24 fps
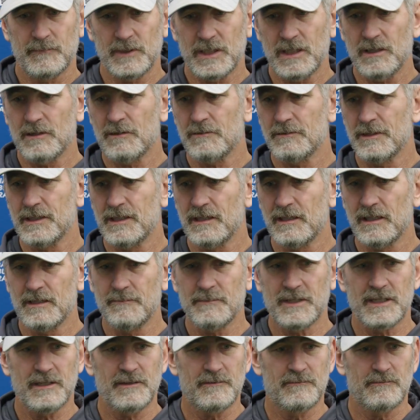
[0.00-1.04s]
In the
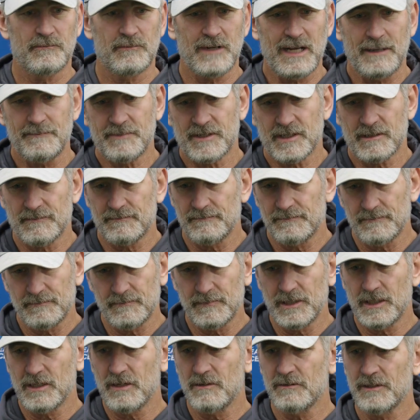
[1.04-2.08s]
limited reps,
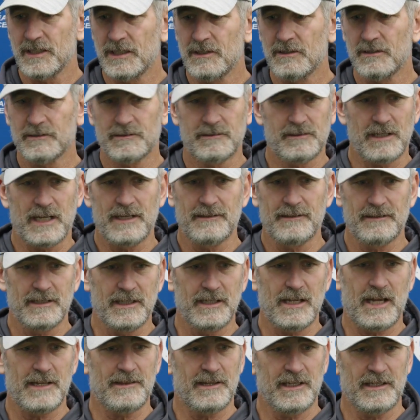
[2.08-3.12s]
he looked.
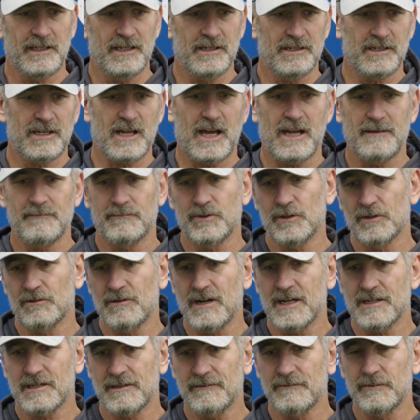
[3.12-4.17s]
I think he's gotten
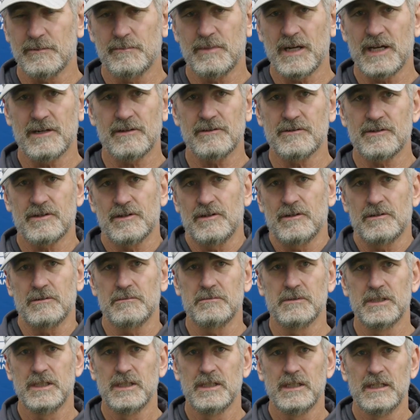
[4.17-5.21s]
progressively better. So,
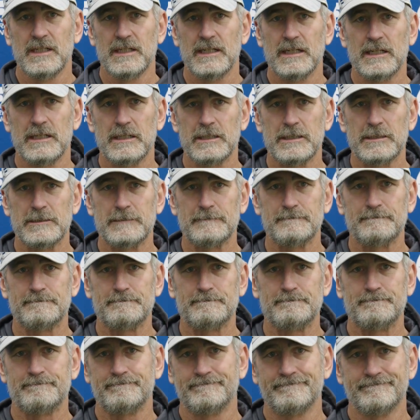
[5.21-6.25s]
yeah,
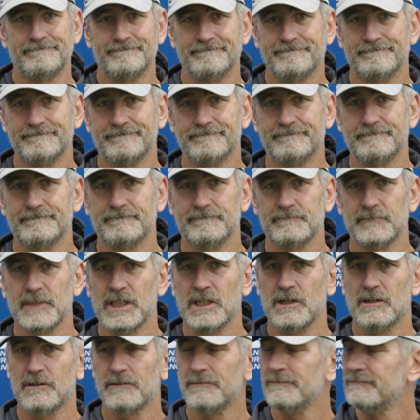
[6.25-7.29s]
he
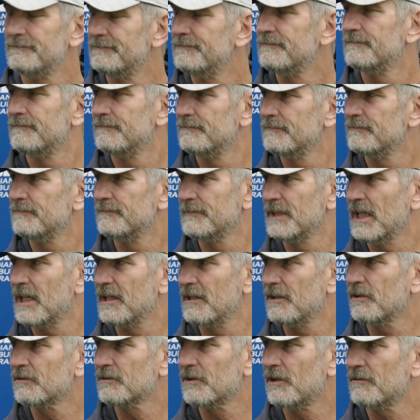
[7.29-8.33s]

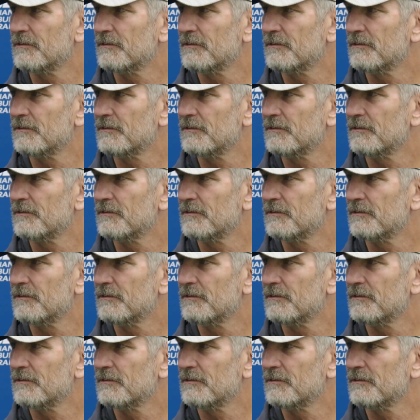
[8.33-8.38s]
looked